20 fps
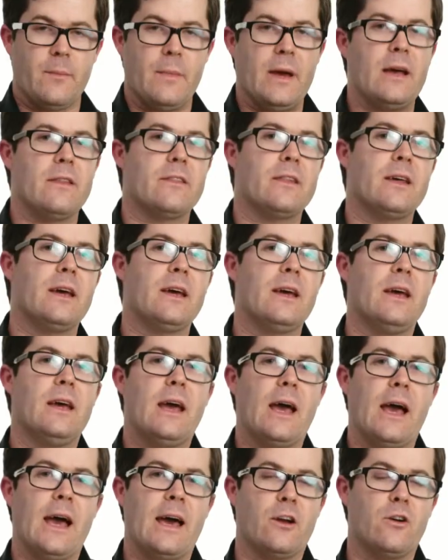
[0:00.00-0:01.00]
the mount there
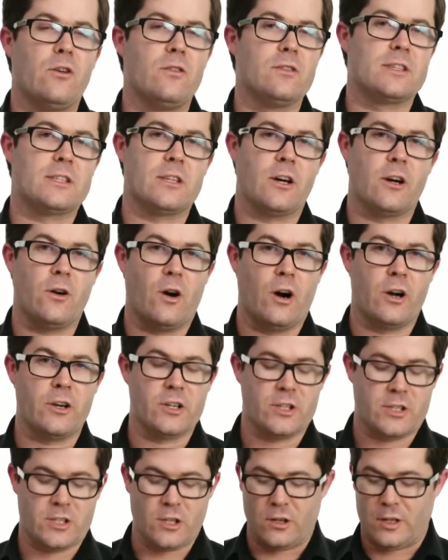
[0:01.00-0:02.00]
and also on
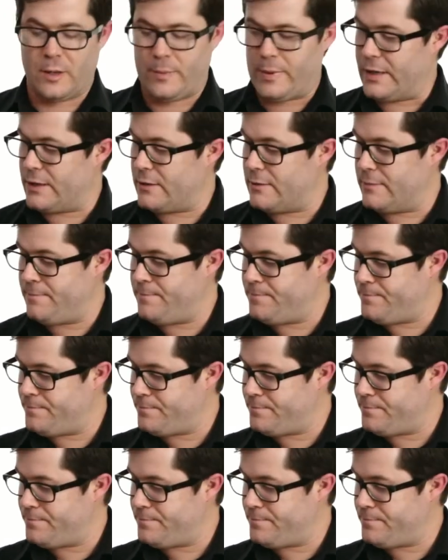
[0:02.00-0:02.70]
your solar panel.